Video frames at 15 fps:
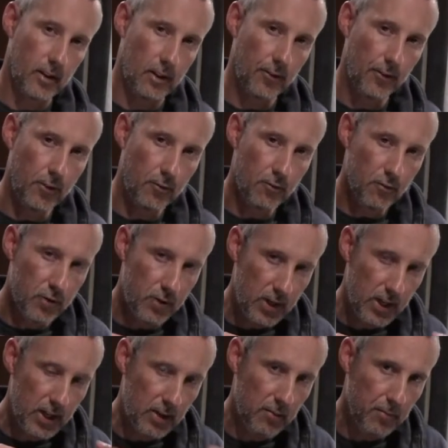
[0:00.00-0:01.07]
if you've
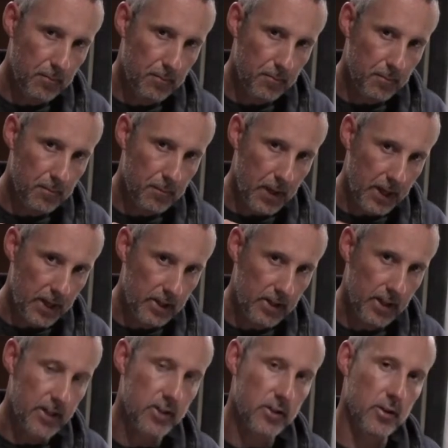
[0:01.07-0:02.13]
really paid
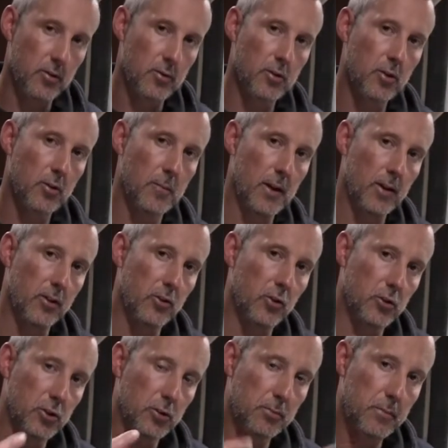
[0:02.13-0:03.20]
attention, I was talking about your
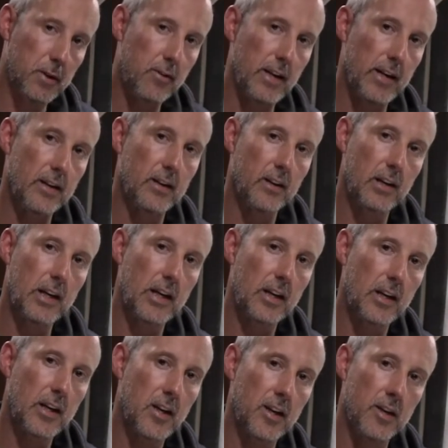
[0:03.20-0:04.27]
spirit
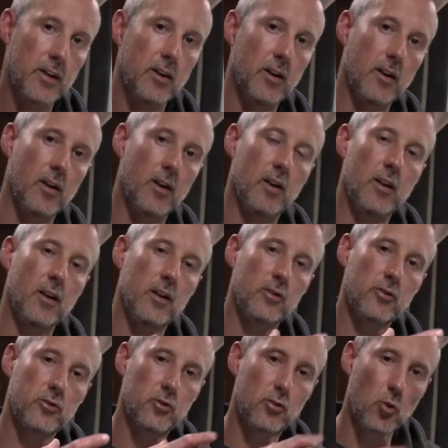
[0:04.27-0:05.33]
can
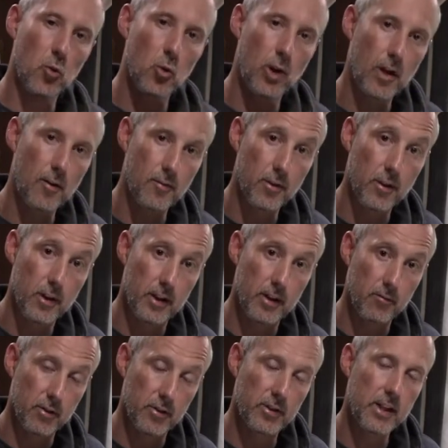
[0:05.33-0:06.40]
store love that
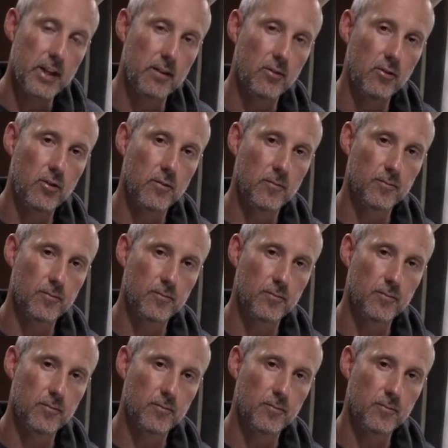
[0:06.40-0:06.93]
it receives.